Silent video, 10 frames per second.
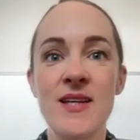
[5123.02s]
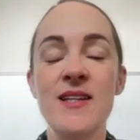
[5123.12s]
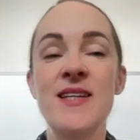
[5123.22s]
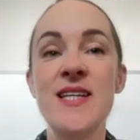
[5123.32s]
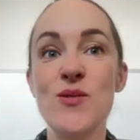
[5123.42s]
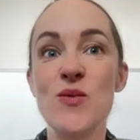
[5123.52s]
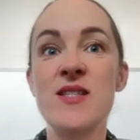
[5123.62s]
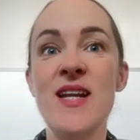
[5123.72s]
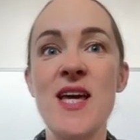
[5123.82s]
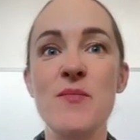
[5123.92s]
This was
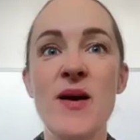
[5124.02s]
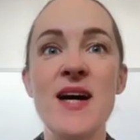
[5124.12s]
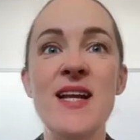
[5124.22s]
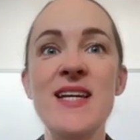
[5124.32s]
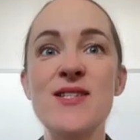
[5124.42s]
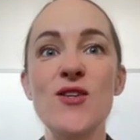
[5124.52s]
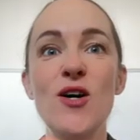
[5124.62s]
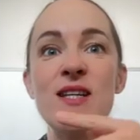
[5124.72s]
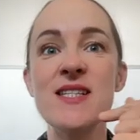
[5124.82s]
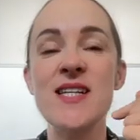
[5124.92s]
the name. And I
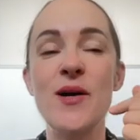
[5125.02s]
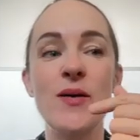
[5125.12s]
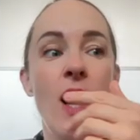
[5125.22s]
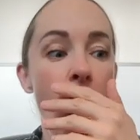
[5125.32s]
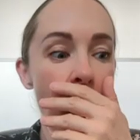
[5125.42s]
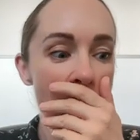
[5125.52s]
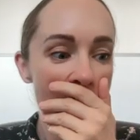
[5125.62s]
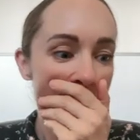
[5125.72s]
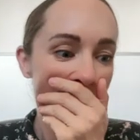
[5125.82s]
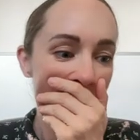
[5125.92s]
saw this and I went,
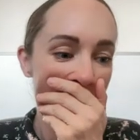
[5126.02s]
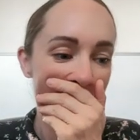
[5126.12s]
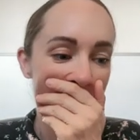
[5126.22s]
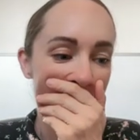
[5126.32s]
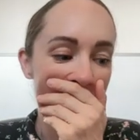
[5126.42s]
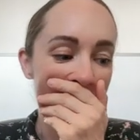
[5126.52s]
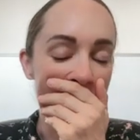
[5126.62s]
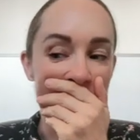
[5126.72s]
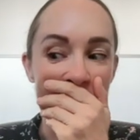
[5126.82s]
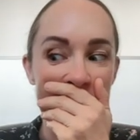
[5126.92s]

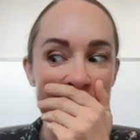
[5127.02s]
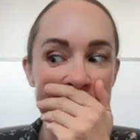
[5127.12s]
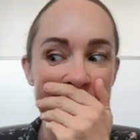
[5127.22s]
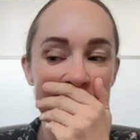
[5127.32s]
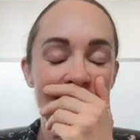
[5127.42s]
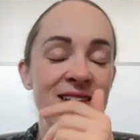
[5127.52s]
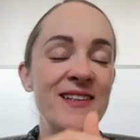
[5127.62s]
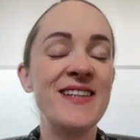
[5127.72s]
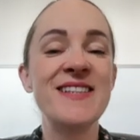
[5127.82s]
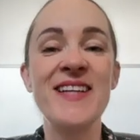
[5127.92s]
oh my goodness,
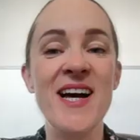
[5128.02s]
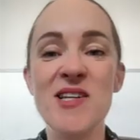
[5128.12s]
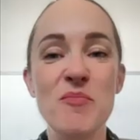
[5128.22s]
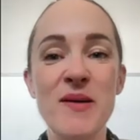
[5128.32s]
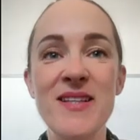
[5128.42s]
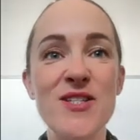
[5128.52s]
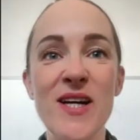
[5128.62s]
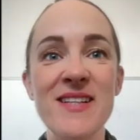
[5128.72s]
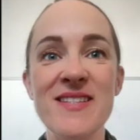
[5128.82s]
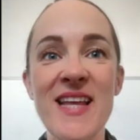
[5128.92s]
this can't be the
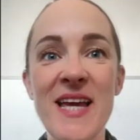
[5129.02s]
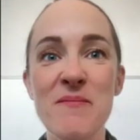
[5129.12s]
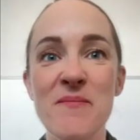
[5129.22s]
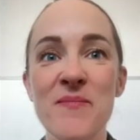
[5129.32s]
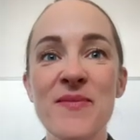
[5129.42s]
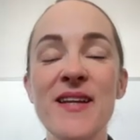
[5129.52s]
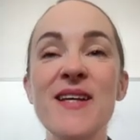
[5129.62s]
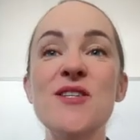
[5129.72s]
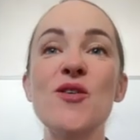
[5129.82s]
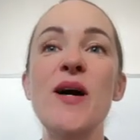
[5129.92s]
child's name.
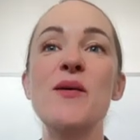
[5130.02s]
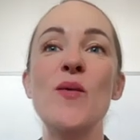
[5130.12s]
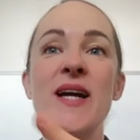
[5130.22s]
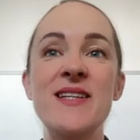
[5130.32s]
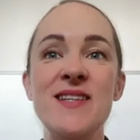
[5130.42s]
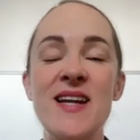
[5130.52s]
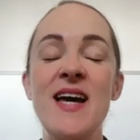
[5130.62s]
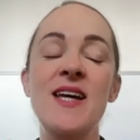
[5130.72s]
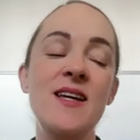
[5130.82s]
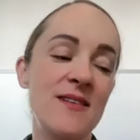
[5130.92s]
So I went and
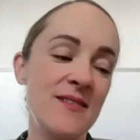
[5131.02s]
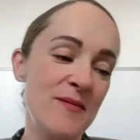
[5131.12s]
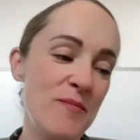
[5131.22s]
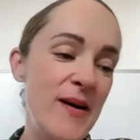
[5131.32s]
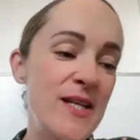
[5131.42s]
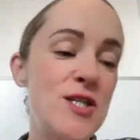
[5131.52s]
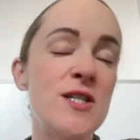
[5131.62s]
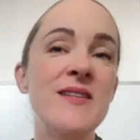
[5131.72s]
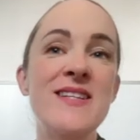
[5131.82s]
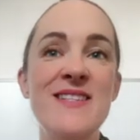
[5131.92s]
I
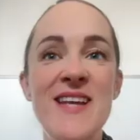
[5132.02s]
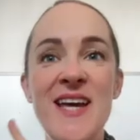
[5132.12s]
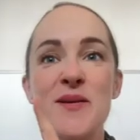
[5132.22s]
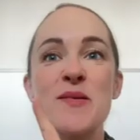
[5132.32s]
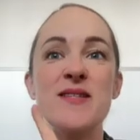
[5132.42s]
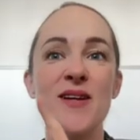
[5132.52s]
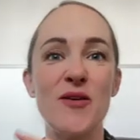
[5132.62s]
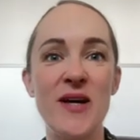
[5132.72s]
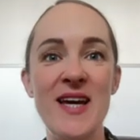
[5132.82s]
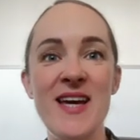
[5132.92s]
mentioned this name is not
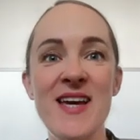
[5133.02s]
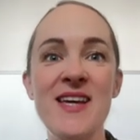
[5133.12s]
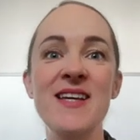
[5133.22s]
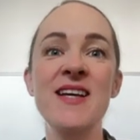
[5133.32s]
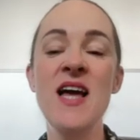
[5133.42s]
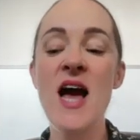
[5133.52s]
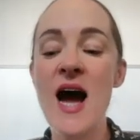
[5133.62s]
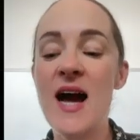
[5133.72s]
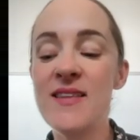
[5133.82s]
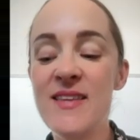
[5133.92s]
okay.
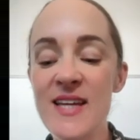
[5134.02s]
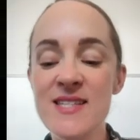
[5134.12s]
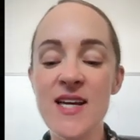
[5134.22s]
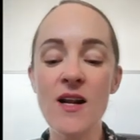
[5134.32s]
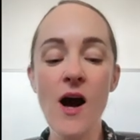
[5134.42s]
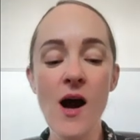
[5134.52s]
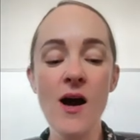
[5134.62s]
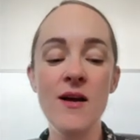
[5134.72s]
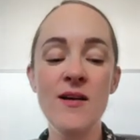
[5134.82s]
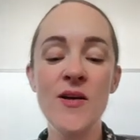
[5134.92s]
And they said,
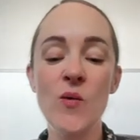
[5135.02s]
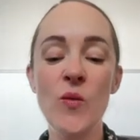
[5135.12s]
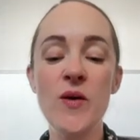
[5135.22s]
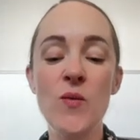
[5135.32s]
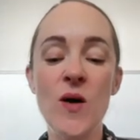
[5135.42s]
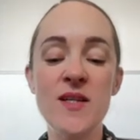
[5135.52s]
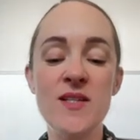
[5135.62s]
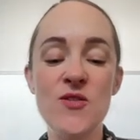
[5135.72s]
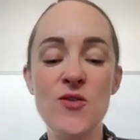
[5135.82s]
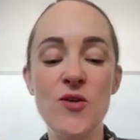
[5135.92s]
we
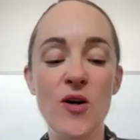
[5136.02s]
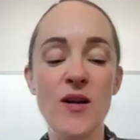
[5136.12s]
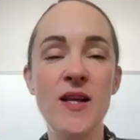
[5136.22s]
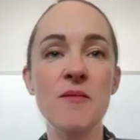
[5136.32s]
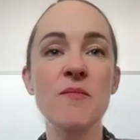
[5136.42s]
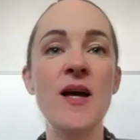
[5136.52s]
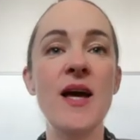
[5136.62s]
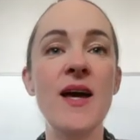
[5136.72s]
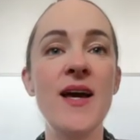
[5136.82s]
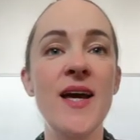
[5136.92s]
wanted to call him
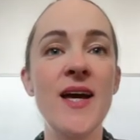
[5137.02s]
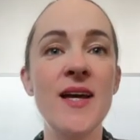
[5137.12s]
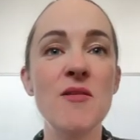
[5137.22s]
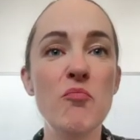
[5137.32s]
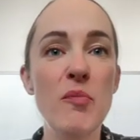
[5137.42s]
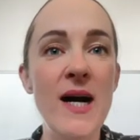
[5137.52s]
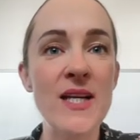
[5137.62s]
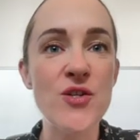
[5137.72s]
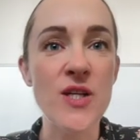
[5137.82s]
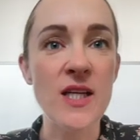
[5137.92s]

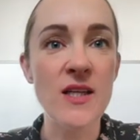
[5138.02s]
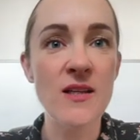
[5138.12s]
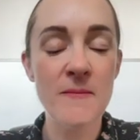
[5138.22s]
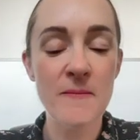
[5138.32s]
Patrick.